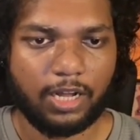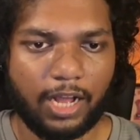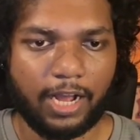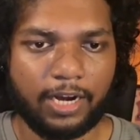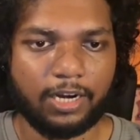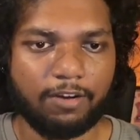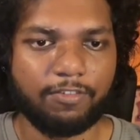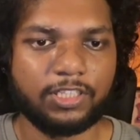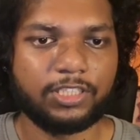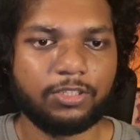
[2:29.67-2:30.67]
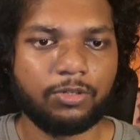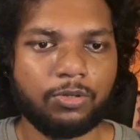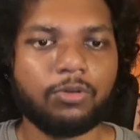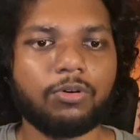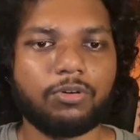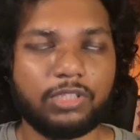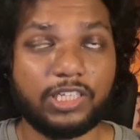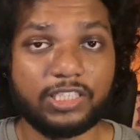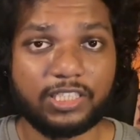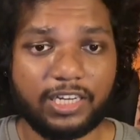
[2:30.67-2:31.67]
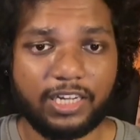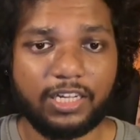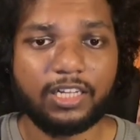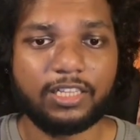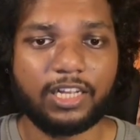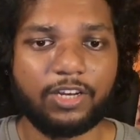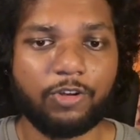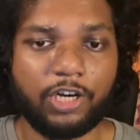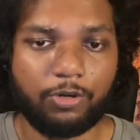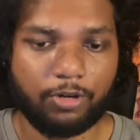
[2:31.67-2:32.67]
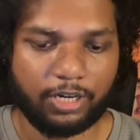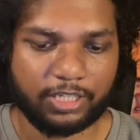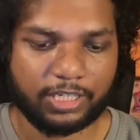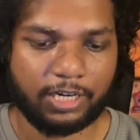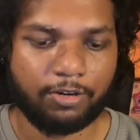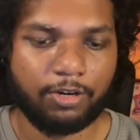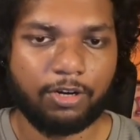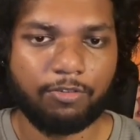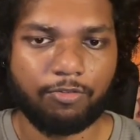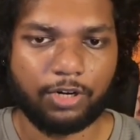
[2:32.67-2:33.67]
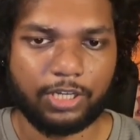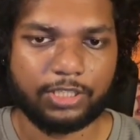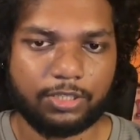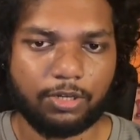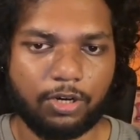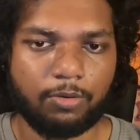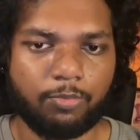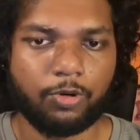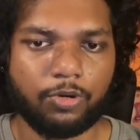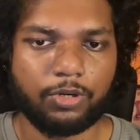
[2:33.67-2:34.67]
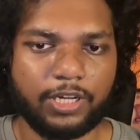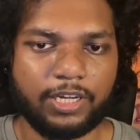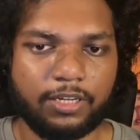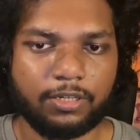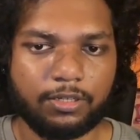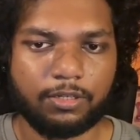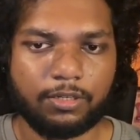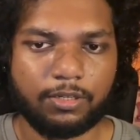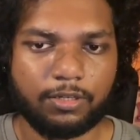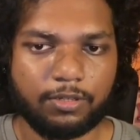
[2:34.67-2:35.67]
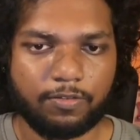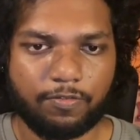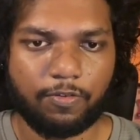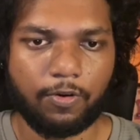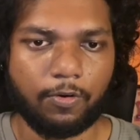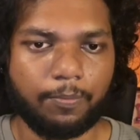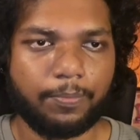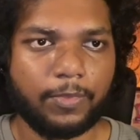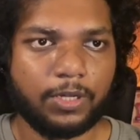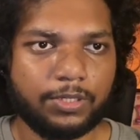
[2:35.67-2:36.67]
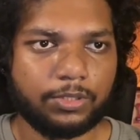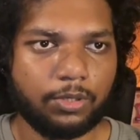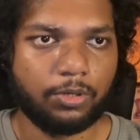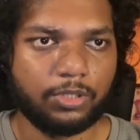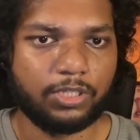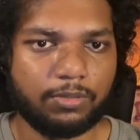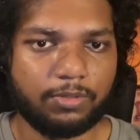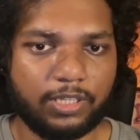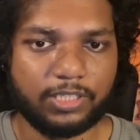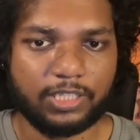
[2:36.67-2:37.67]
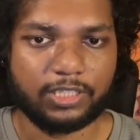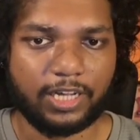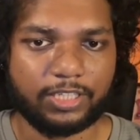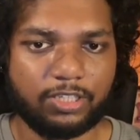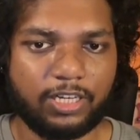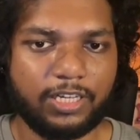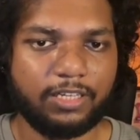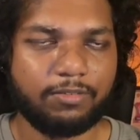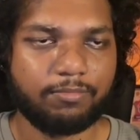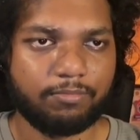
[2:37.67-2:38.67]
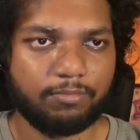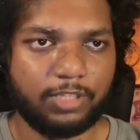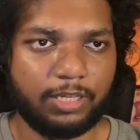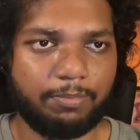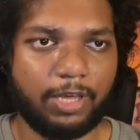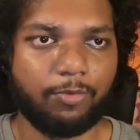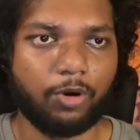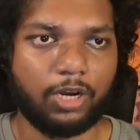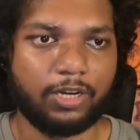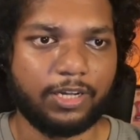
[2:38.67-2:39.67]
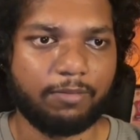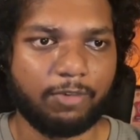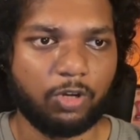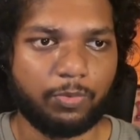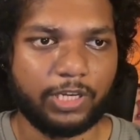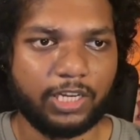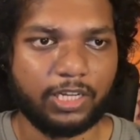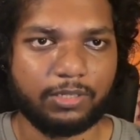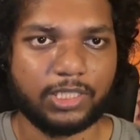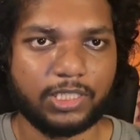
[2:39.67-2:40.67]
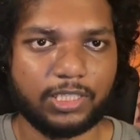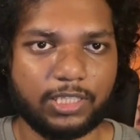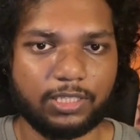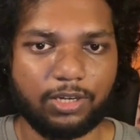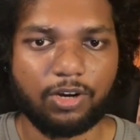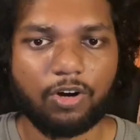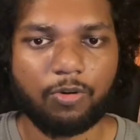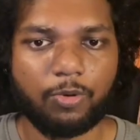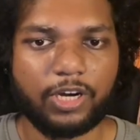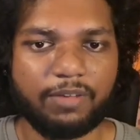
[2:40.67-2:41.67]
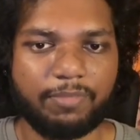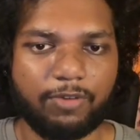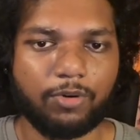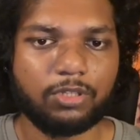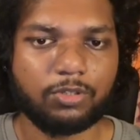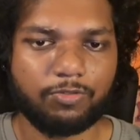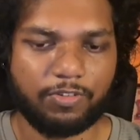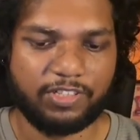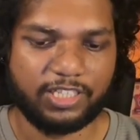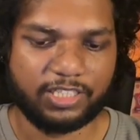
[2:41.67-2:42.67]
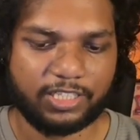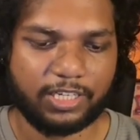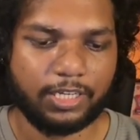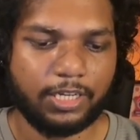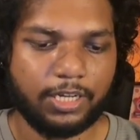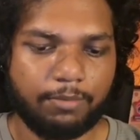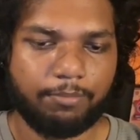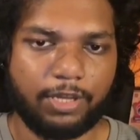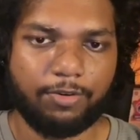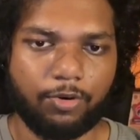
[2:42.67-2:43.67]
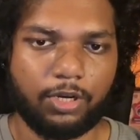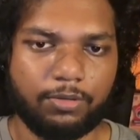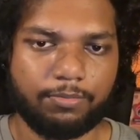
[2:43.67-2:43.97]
And once you know these three, then you need to understand what is onboarding flow. So this is actually the paywall, in my opinion. Yes, the onboarding paywall. So we will just say paywall.